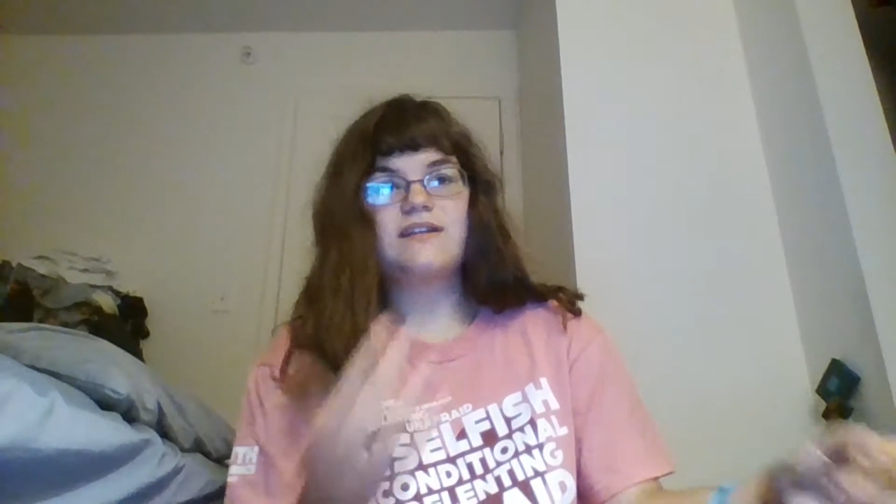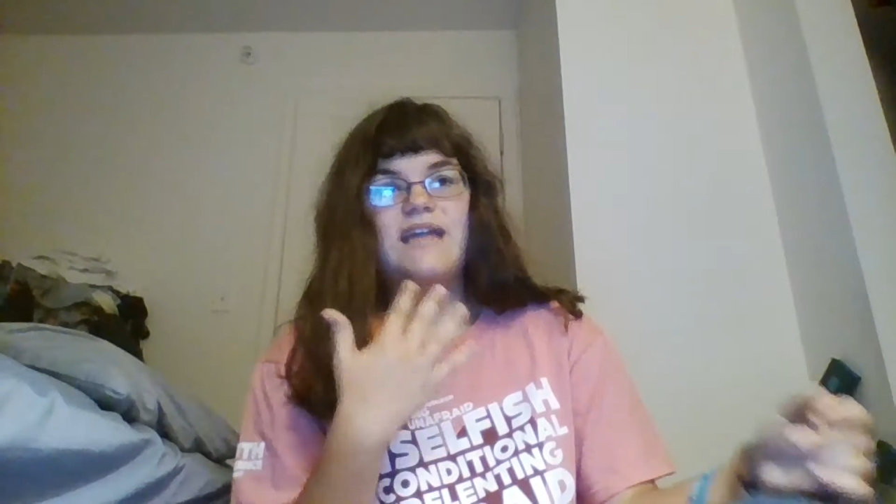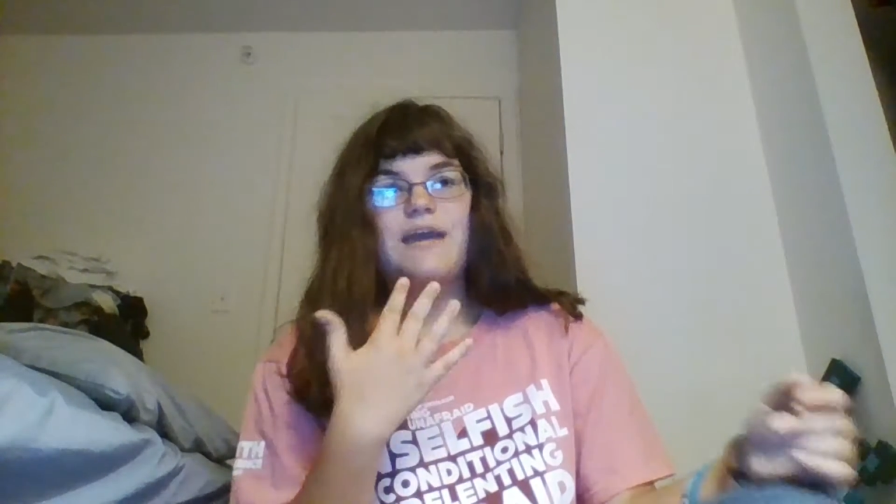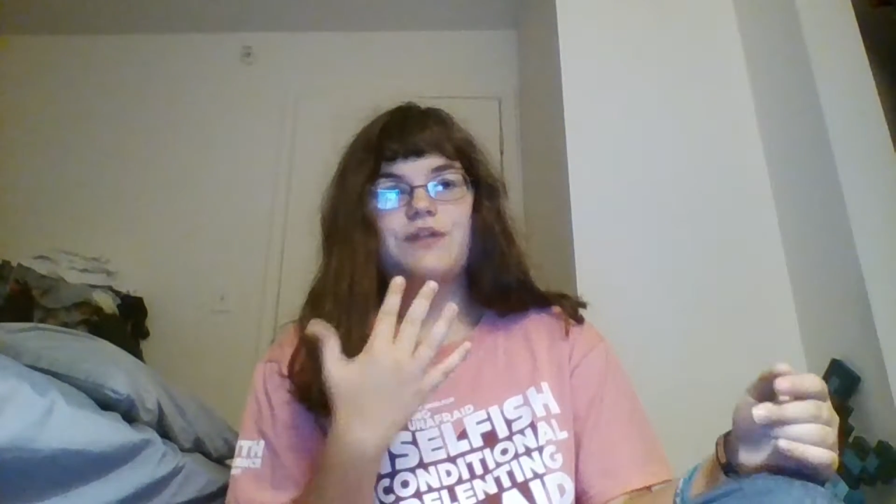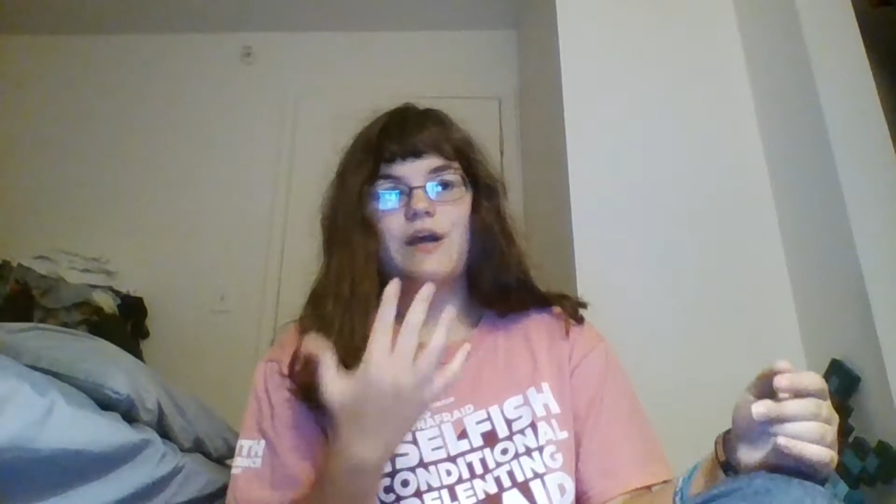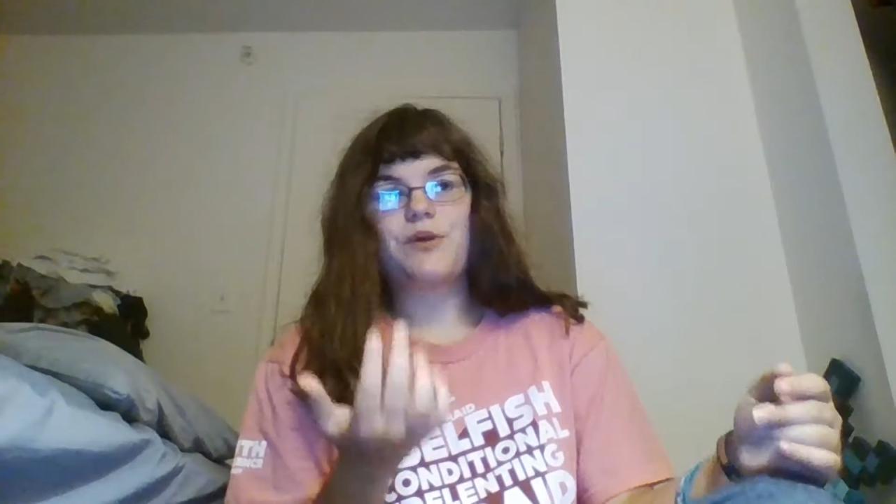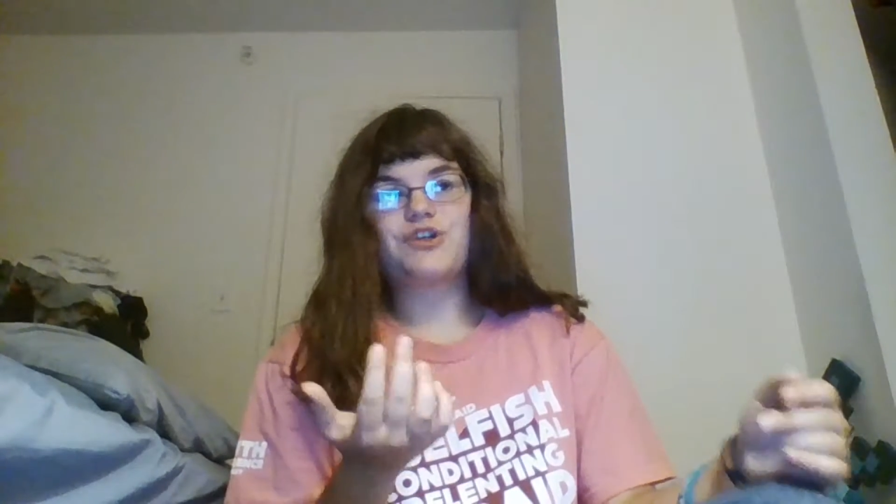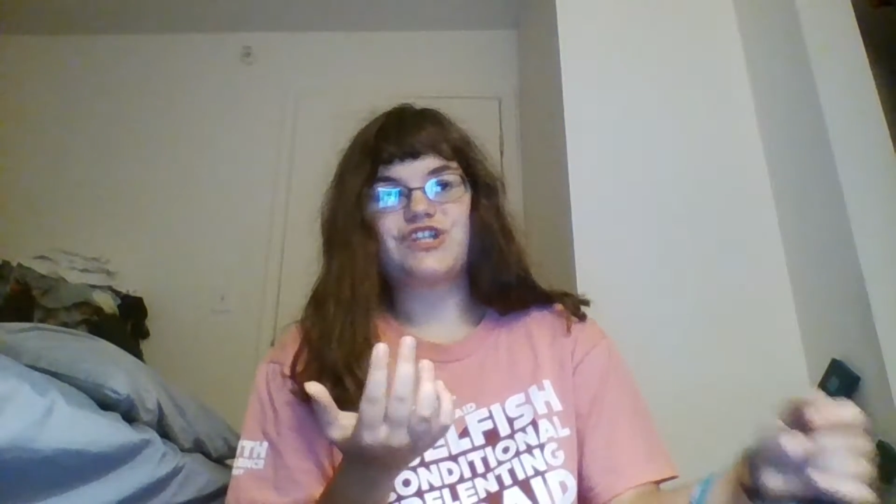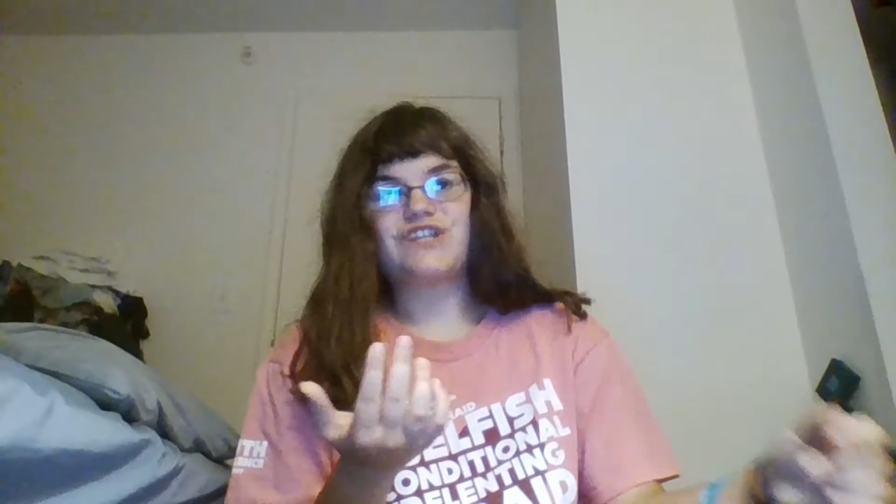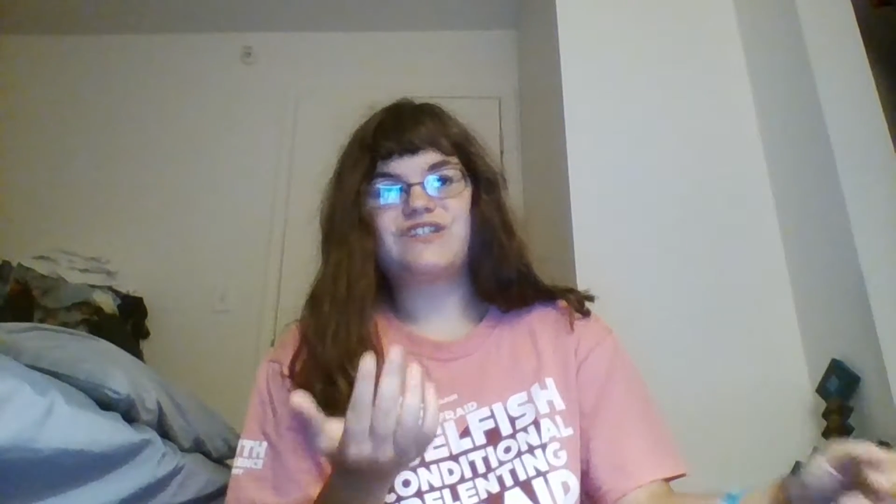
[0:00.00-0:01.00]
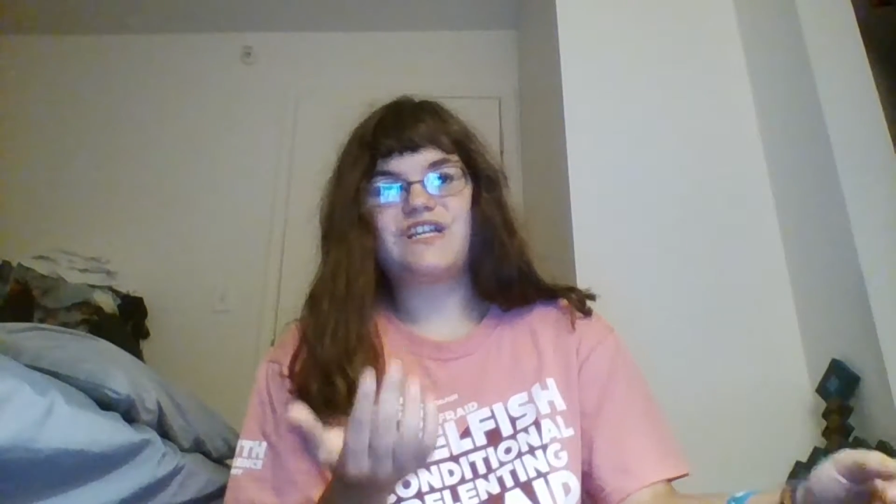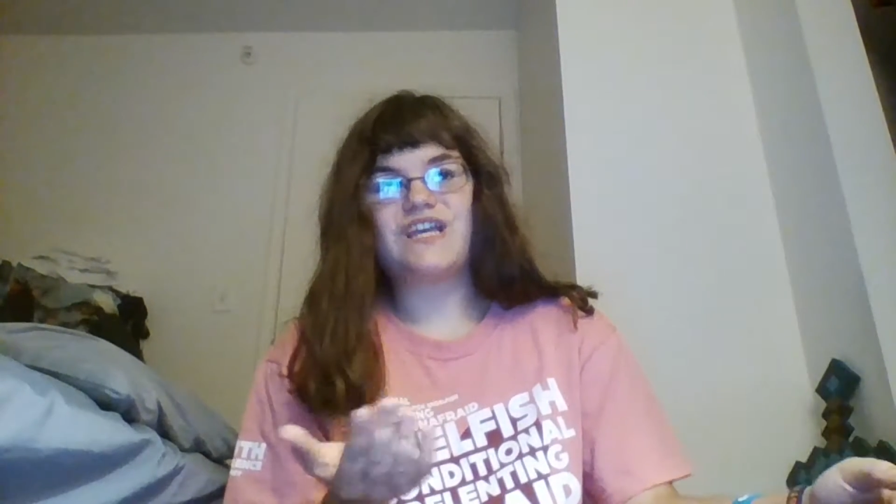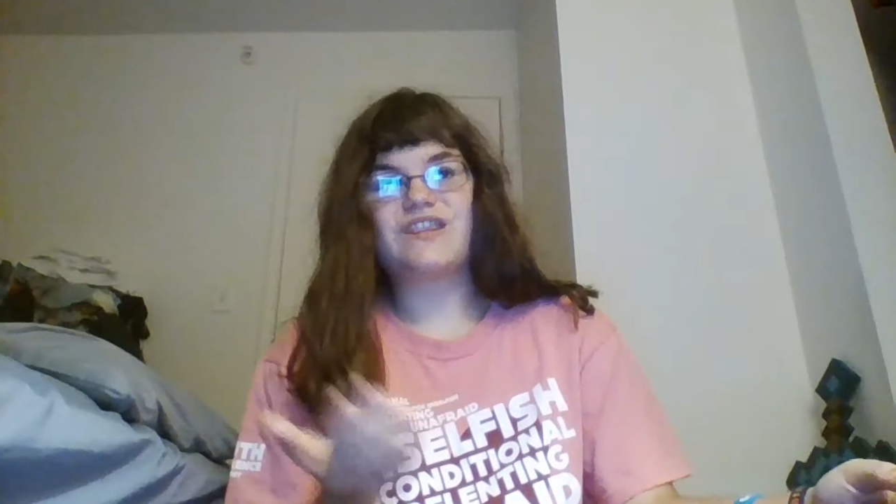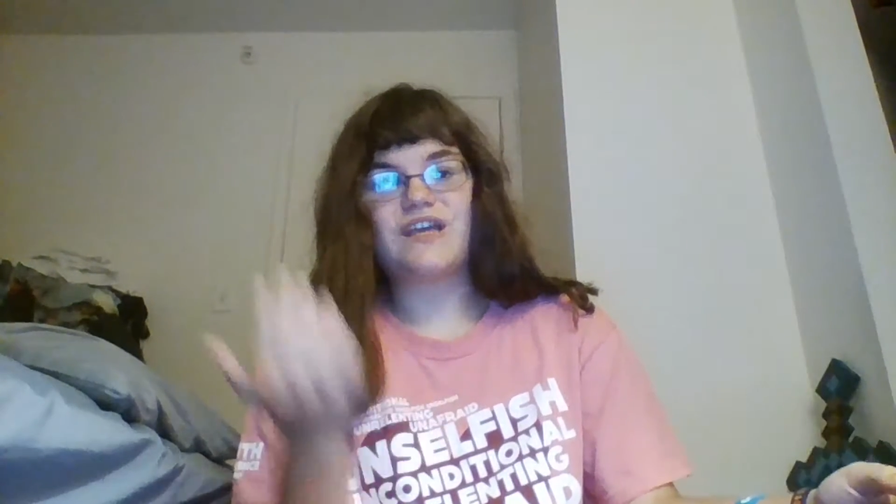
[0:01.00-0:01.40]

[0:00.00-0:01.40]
day without brushing his teeth,